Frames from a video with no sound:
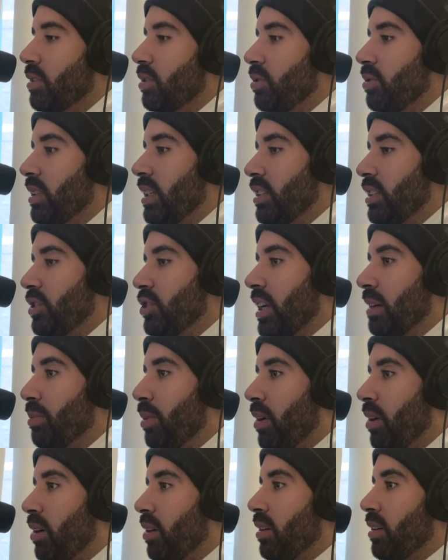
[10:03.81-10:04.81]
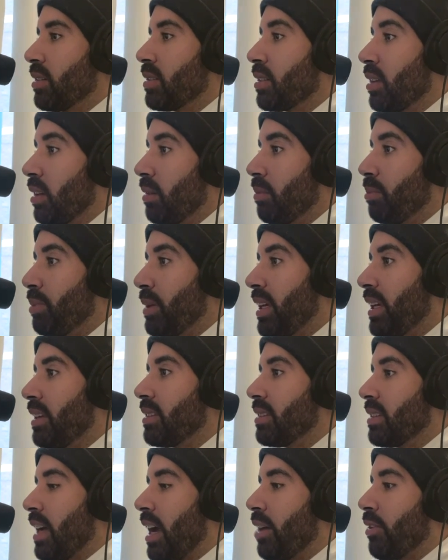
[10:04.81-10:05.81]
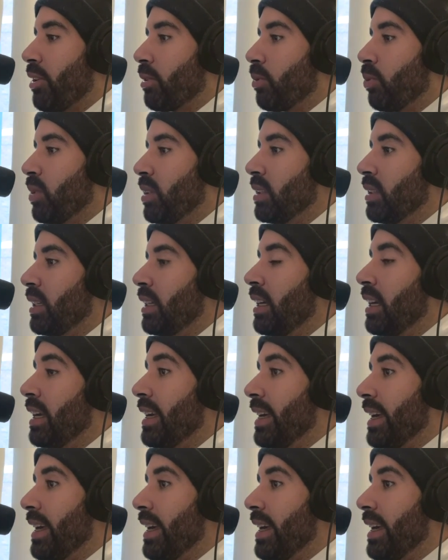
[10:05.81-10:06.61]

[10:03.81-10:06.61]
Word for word: Do you think Jake Paul is going to beat Tyron Woodley?